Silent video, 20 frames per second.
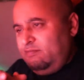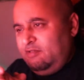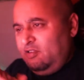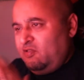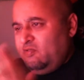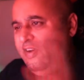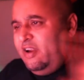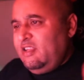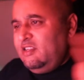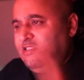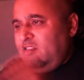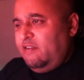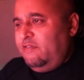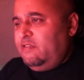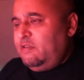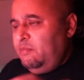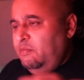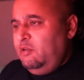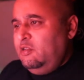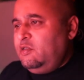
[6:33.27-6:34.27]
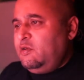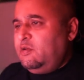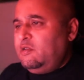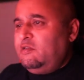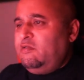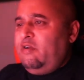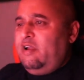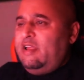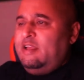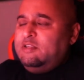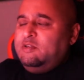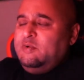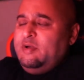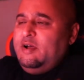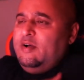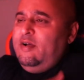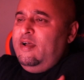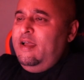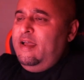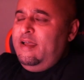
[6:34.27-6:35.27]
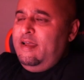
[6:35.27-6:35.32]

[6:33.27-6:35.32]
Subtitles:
Great stuff. The music was great as well.